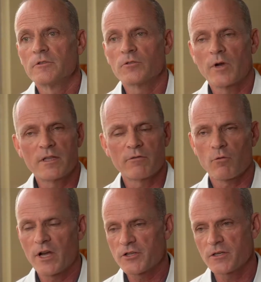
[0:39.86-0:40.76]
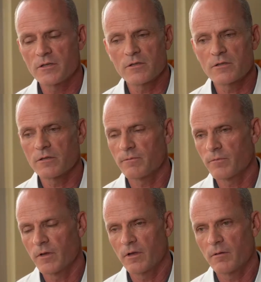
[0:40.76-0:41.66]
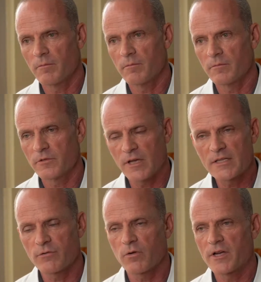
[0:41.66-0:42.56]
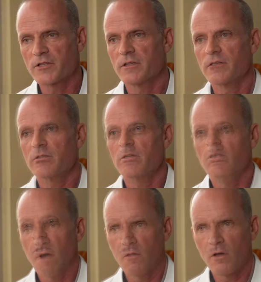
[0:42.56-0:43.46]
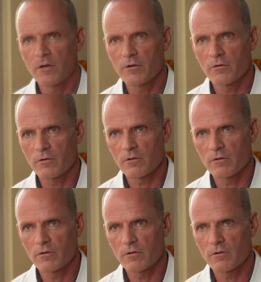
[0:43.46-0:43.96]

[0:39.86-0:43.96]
Strength of erections, size of erections, how long you're